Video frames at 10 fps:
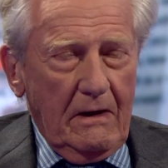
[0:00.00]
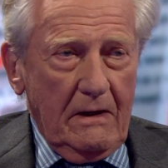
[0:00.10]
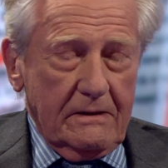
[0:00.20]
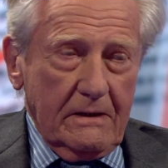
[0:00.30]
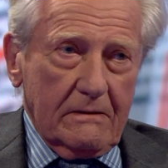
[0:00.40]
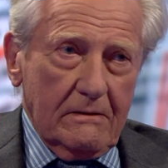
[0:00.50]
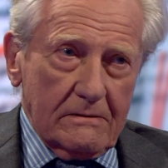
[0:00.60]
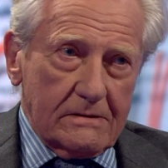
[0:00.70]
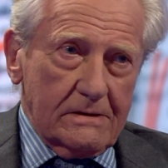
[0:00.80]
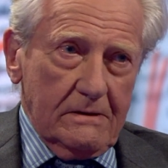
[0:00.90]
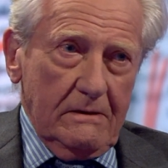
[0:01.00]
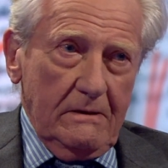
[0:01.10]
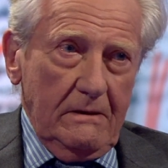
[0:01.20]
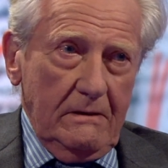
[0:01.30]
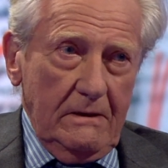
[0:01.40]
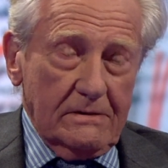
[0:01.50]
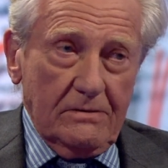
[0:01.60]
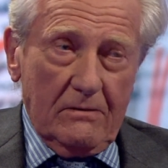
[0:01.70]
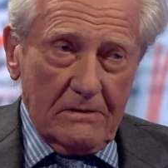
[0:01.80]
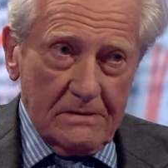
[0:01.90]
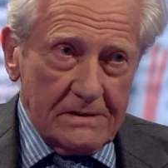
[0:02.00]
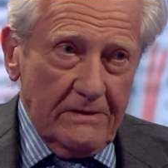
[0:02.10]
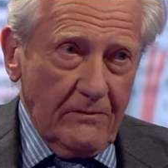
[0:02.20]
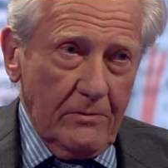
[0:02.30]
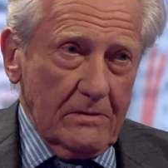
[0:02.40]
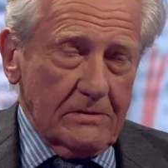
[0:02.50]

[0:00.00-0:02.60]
I think that it's not conceivable